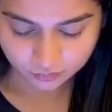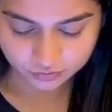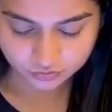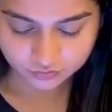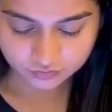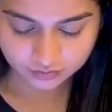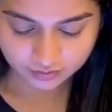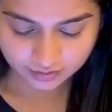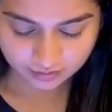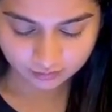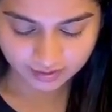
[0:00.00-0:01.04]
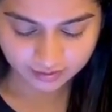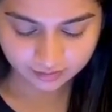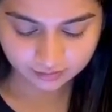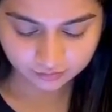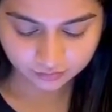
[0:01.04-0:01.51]
which is
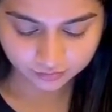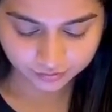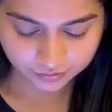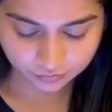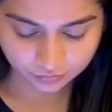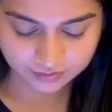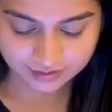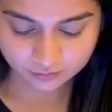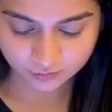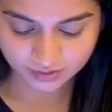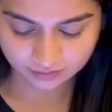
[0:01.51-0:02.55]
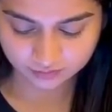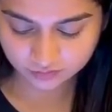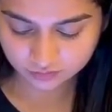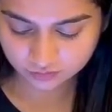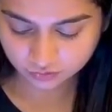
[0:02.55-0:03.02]
8/32. That
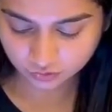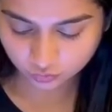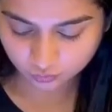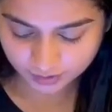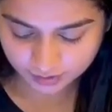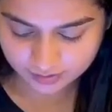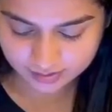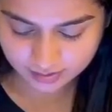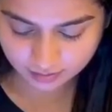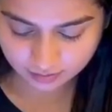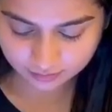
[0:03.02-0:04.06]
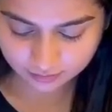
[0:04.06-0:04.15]
means the new PSR